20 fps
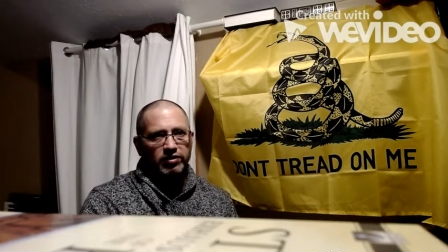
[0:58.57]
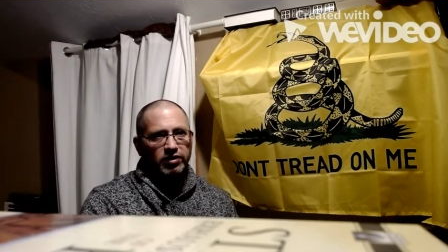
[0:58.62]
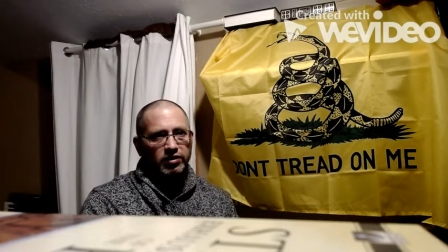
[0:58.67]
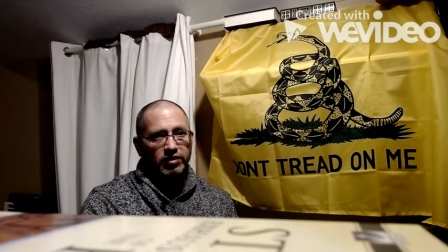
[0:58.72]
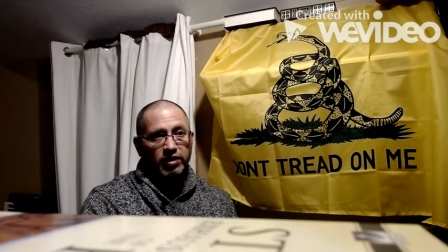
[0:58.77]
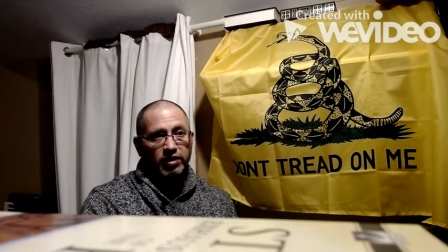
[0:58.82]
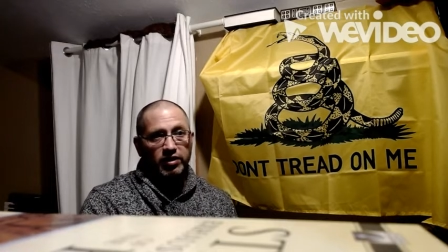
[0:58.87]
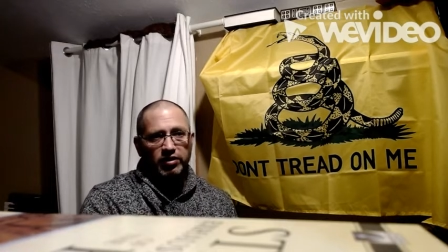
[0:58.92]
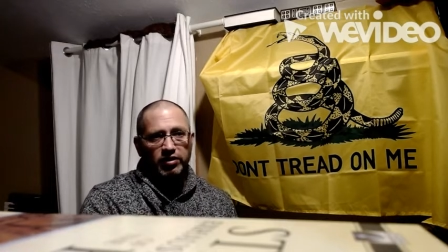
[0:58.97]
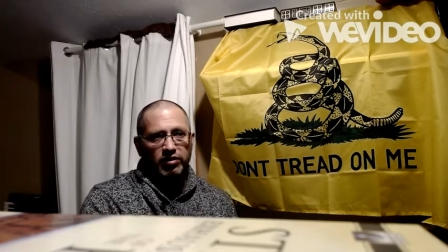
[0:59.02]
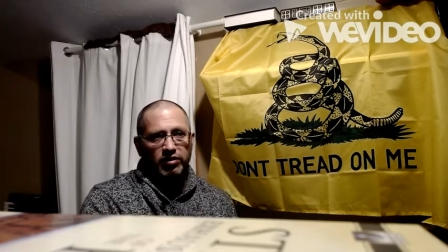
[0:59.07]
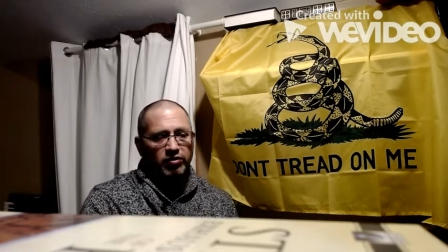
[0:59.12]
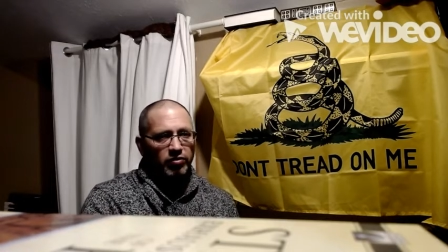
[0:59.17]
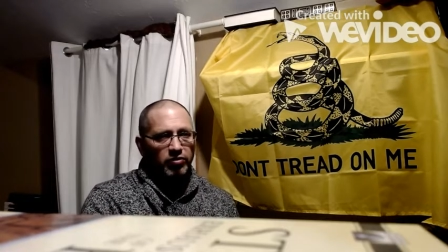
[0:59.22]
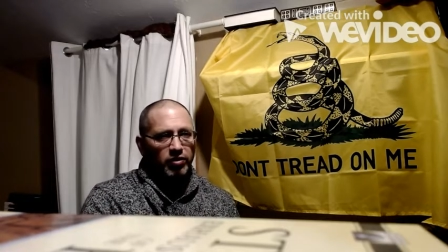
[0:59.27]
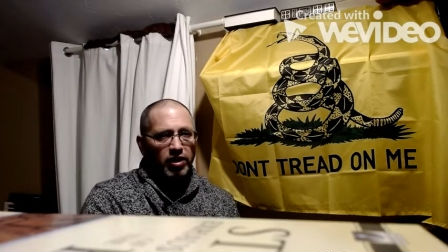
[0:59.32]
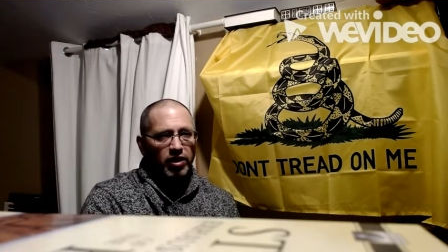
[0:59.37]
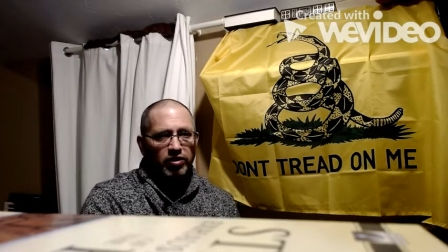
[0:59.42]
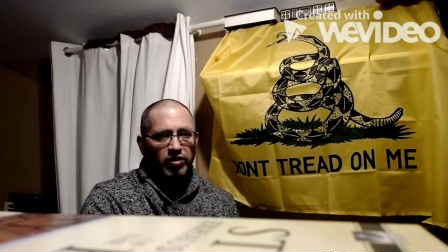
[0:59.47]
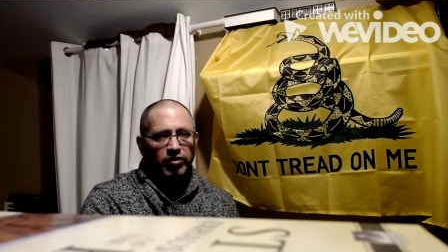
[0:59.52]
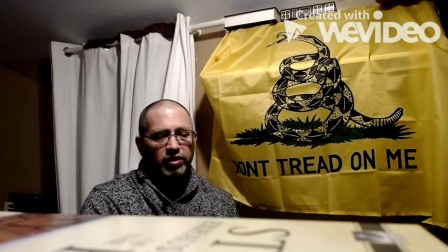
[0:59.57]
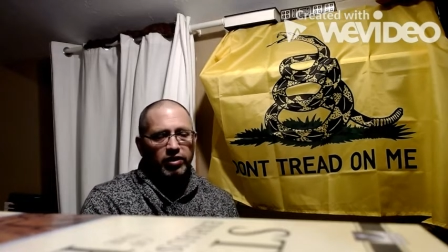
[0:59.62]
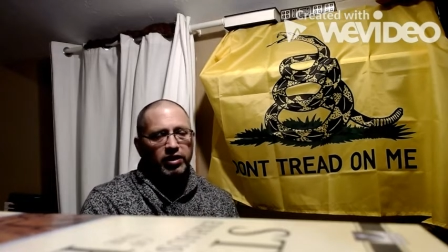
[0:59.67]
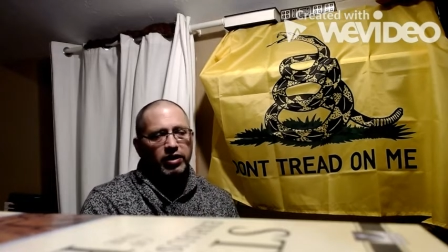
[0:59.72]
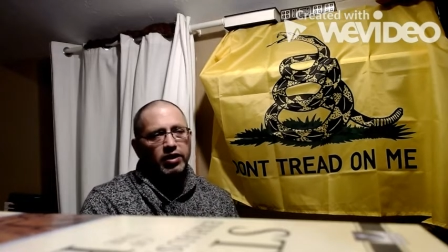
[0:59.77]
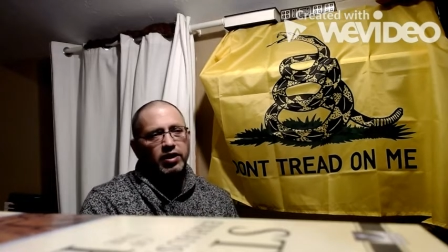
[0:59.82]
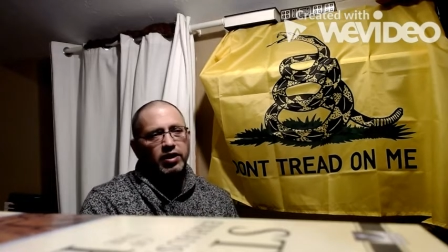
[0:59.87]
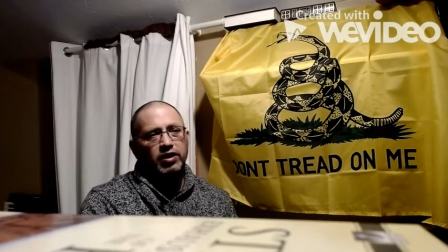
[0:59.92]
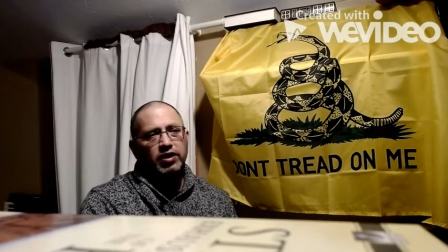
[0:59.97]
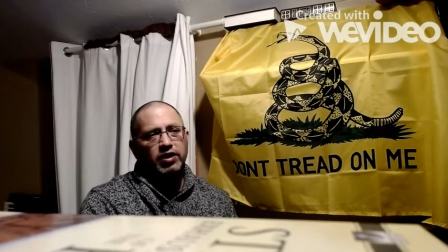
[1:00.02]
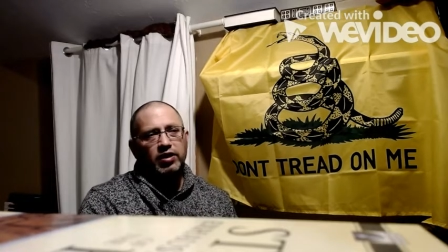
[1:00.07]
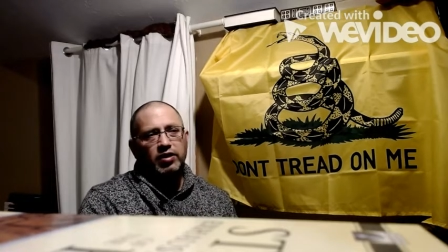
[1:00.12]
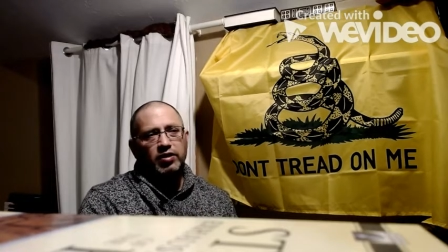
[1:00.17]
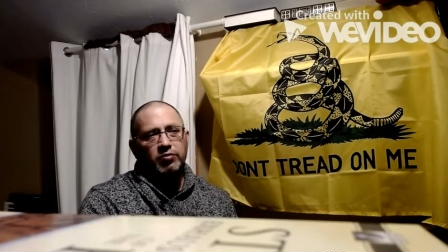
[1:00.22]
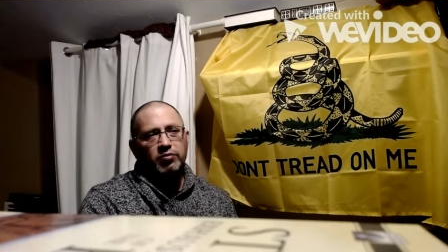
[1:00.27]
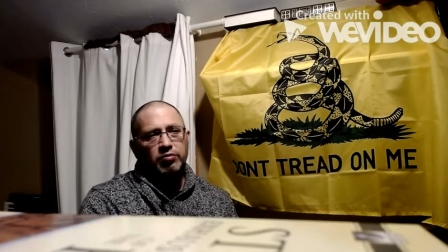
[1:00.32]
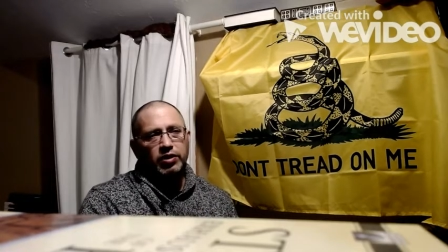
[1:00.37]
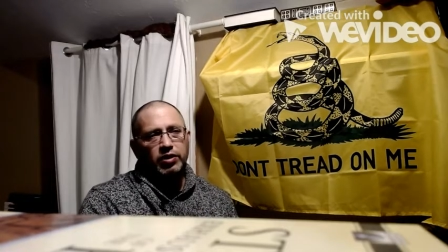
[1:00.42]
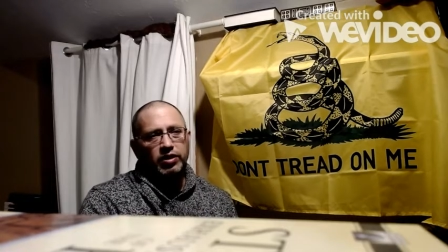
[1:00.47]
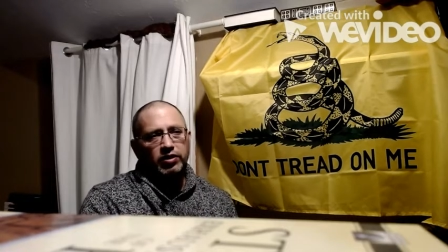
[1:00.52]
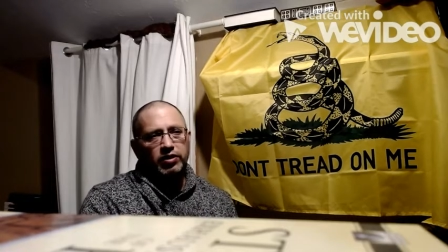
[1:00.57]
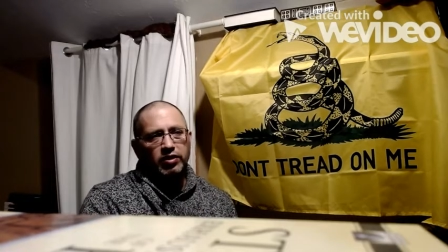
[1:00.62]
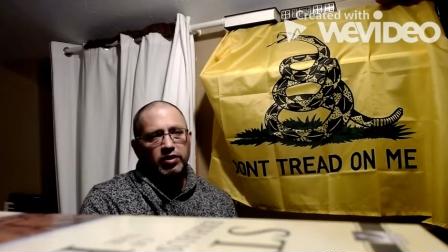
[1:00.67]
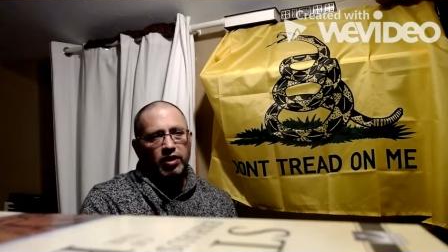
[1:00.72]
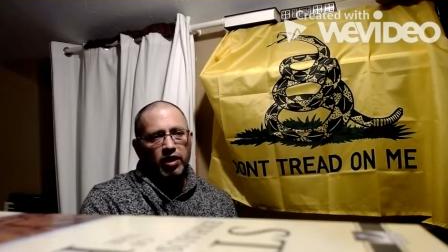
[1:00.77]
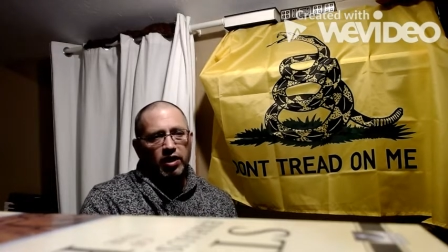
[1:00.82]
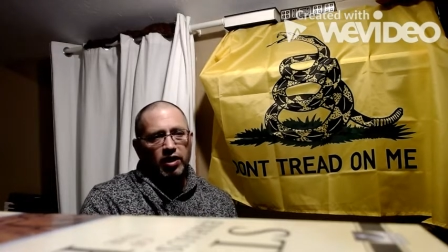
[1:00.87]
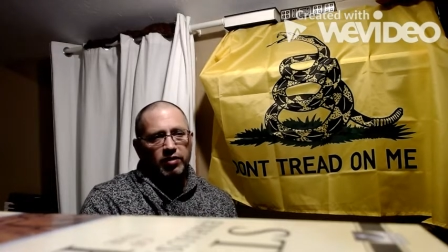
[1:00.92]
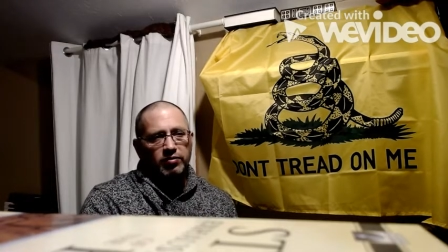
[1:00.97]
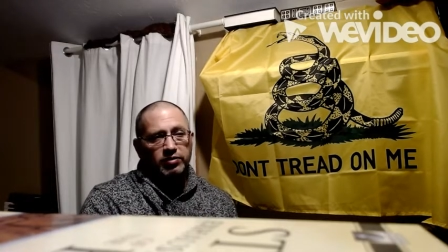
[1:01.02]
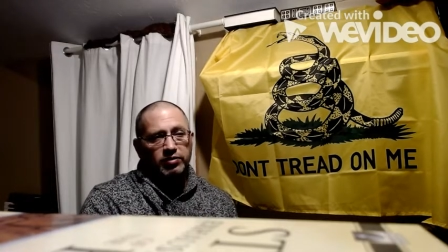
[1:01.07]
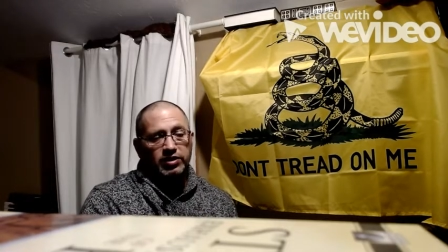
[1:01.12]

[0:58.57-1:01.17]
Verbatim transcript: and then the 300. But I'm